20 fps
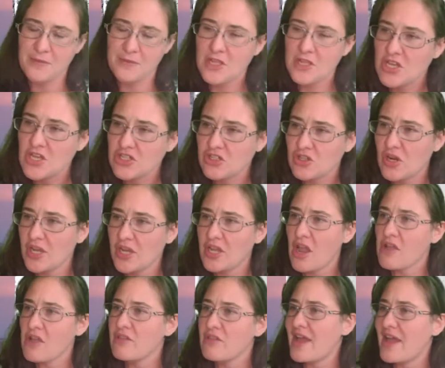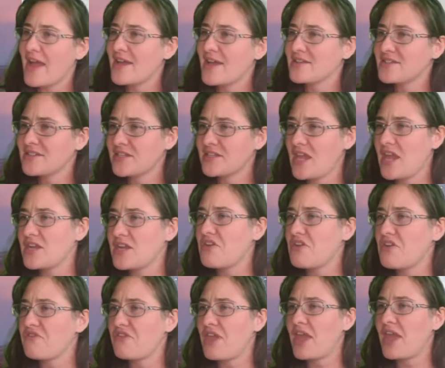during our last kind of
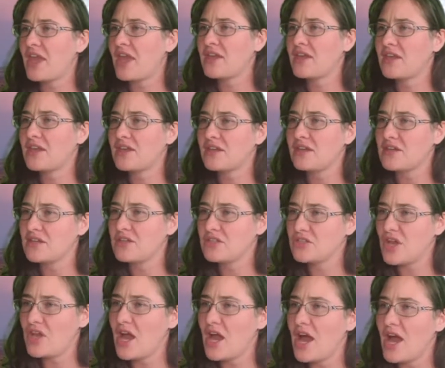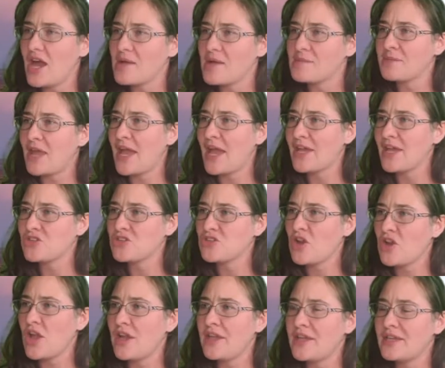ink um, line
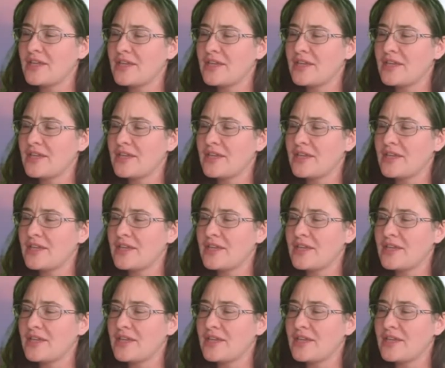drawing,